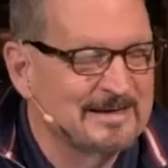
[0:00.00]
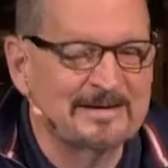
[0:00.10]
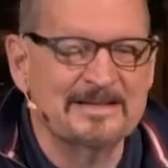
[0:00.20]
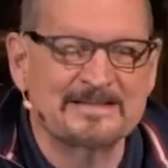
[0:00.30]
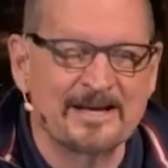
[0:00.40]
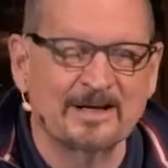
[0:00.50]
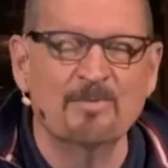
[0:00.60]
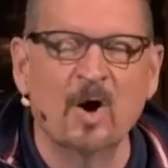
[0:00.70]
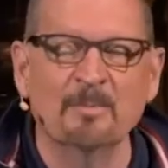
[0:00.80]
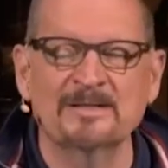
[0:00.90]
Now, I need to take a
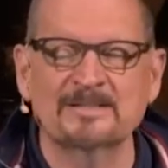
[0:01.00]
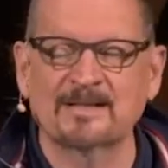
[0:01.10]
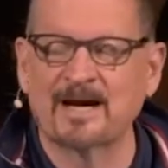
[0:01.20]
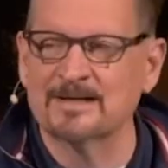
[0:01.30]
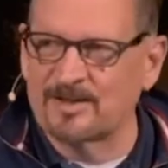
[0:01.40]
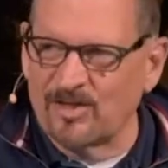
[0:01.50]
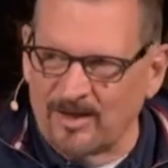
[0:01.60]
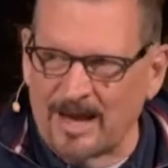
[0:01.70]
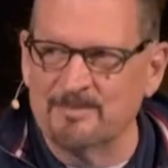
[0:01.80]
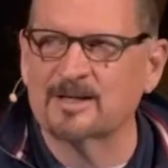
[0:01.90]
moment to kind of
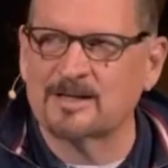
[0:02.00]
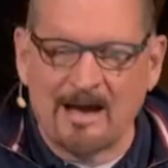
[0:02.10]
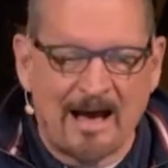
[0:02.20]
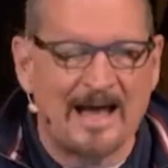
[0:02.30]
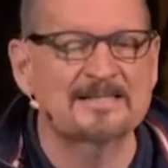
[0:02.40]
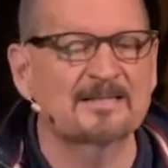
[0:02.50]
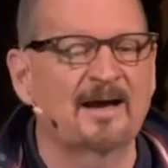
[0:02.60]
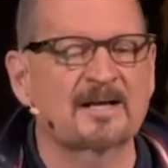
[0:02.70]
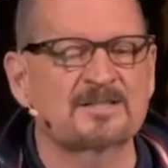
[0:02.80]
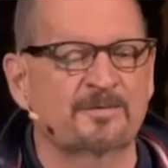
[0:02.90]
examine the
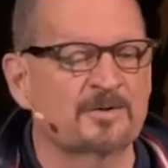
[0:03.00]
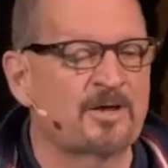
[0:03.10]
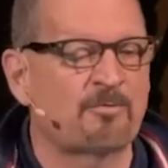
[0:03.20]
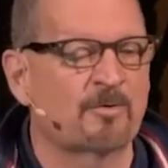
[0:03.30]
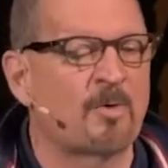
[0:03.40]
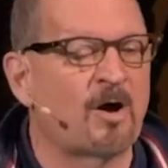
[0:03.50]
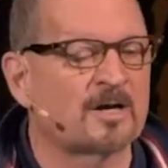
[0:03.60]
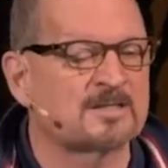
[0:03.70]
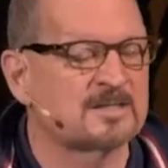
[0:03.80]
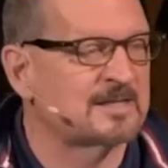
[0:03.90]
context for these
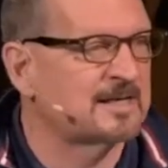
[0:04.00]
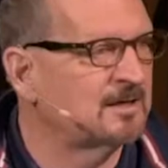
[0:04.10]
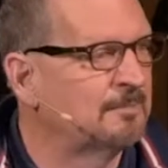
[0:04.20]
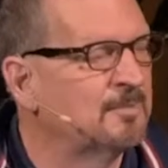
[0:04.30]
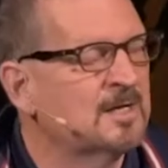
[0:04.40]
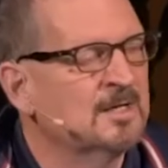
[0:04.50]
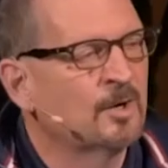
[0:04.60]
remarks as they come